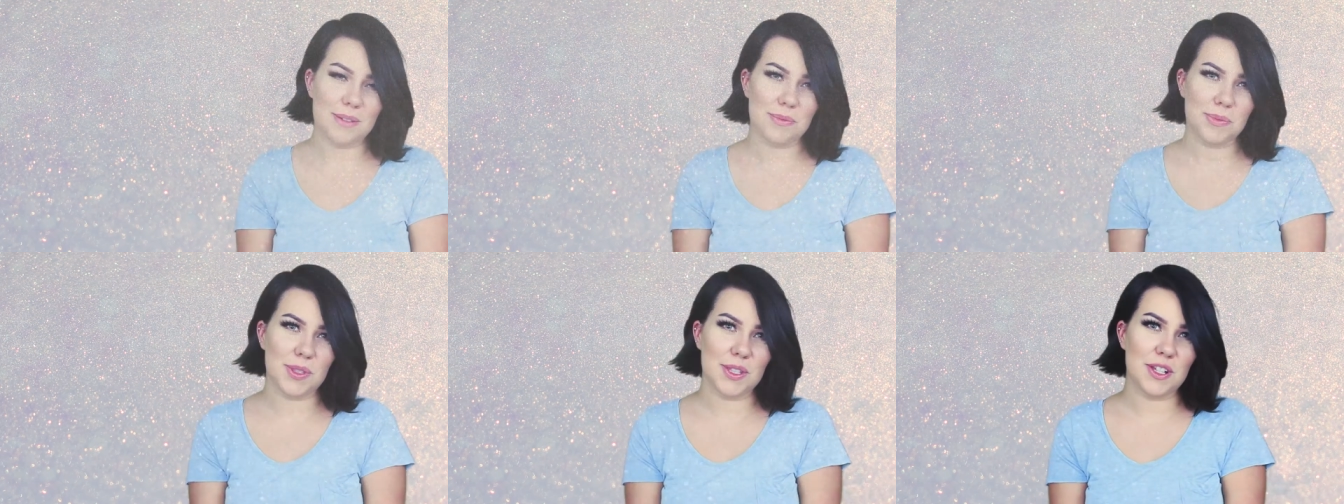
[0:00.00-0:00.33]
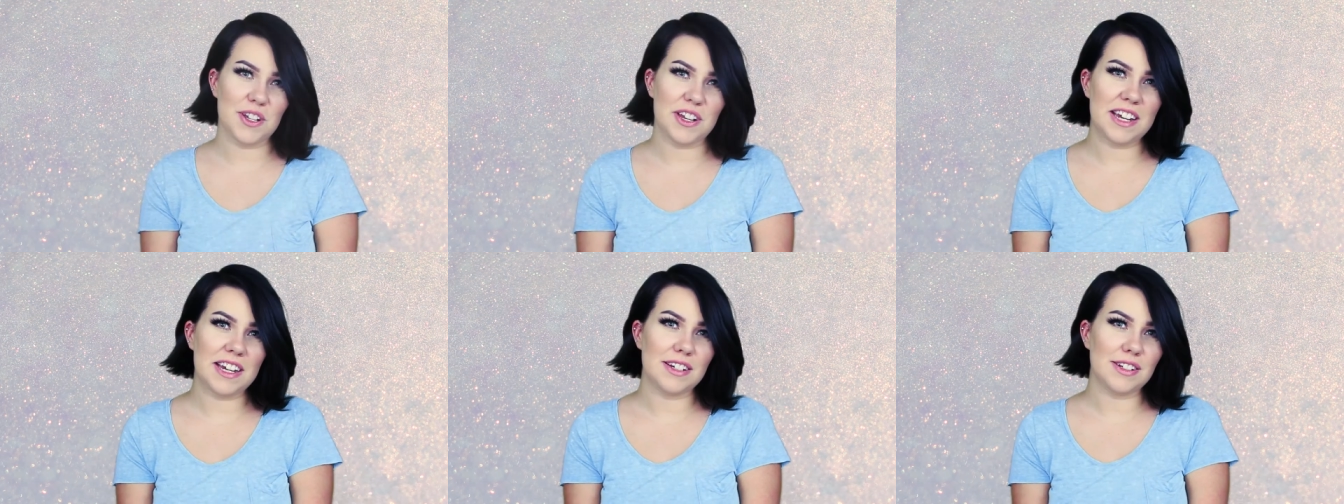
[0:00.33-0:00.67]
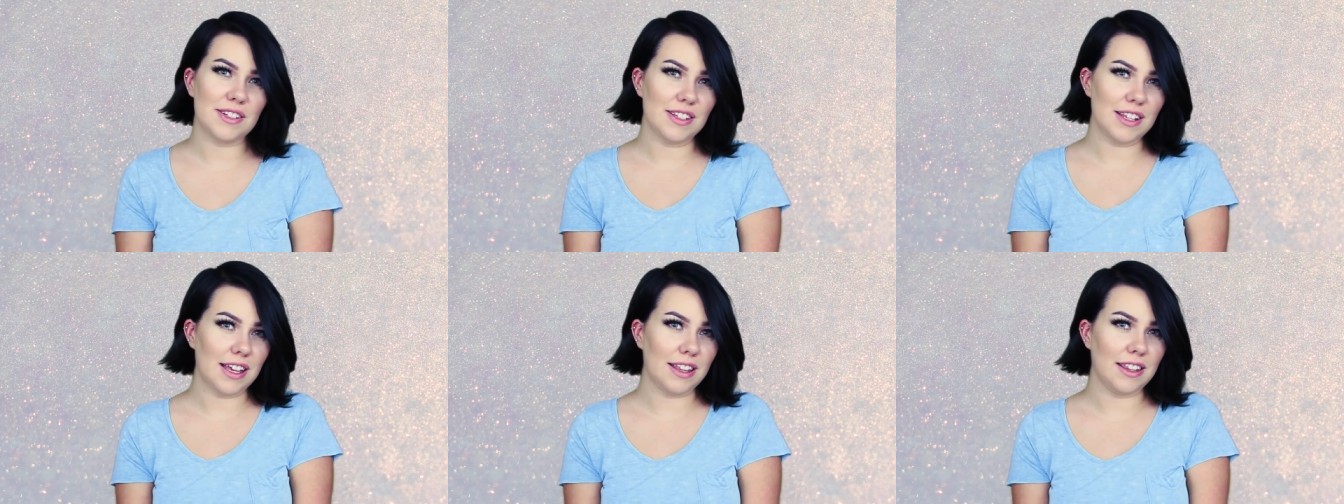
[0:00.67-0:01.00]
comes to
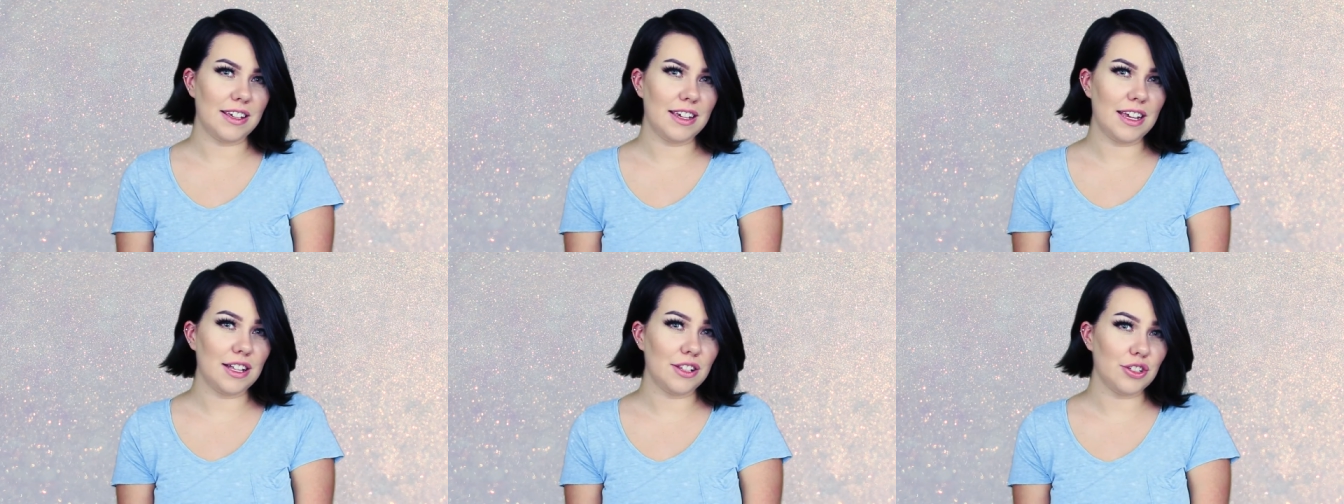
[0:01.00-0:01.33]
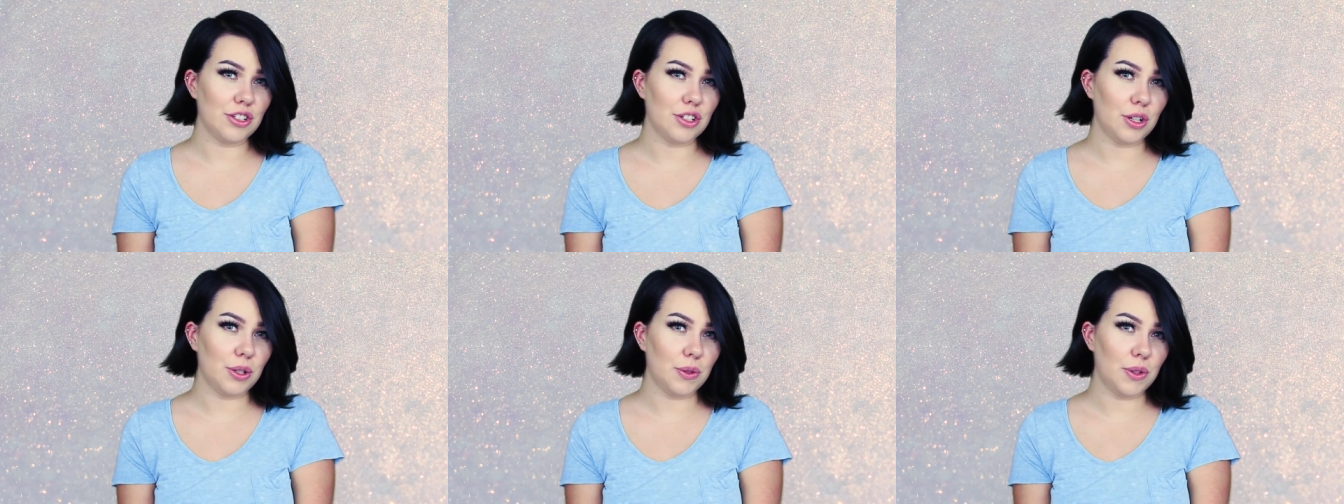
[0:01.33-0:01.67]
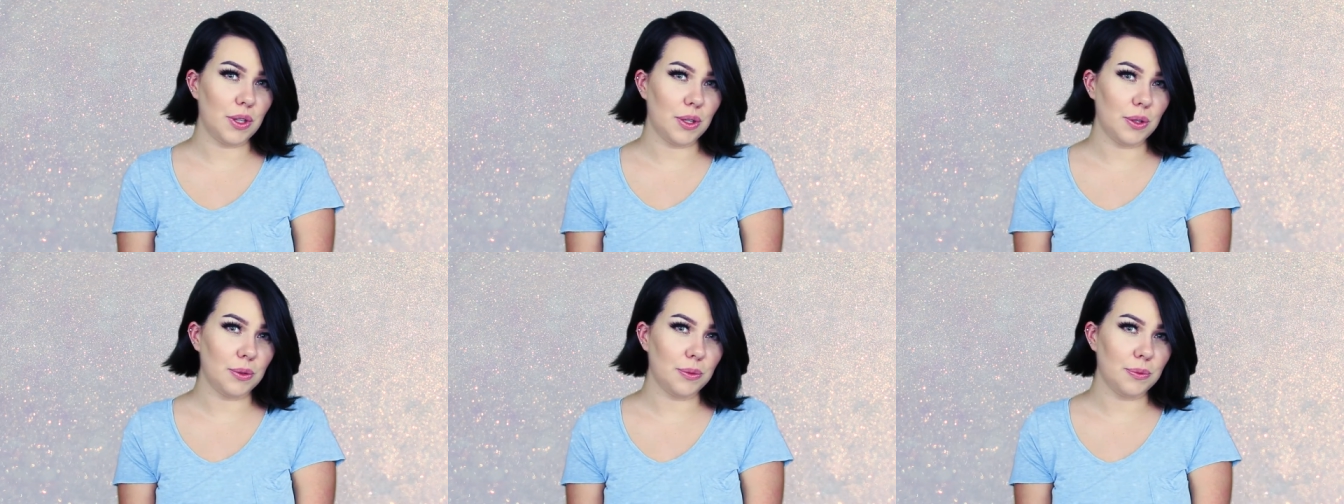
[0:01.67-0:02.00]
hairstyling, I'll show
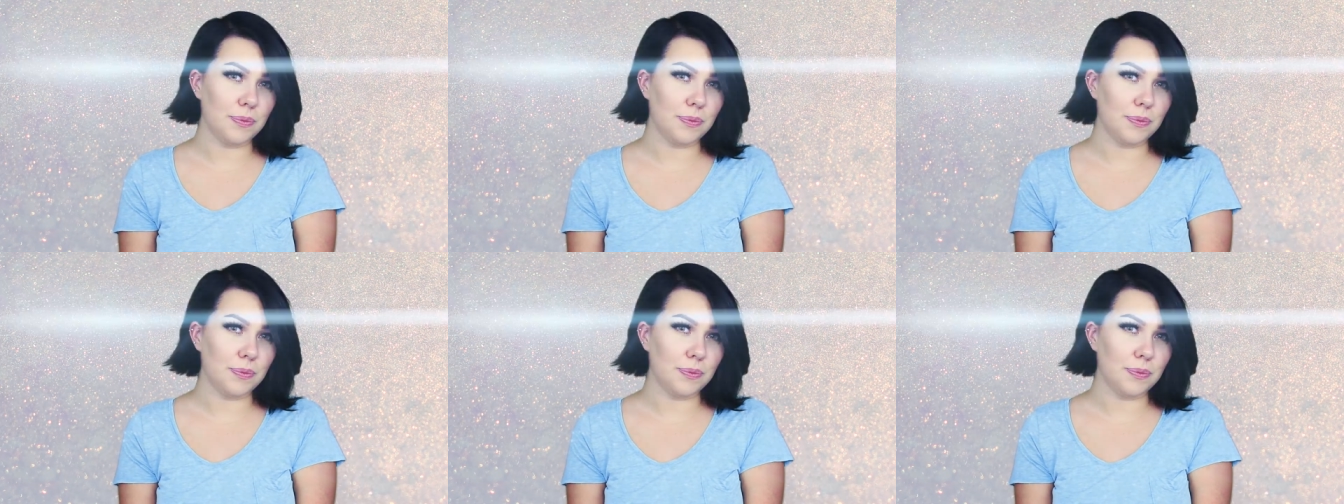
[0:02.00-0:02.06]
you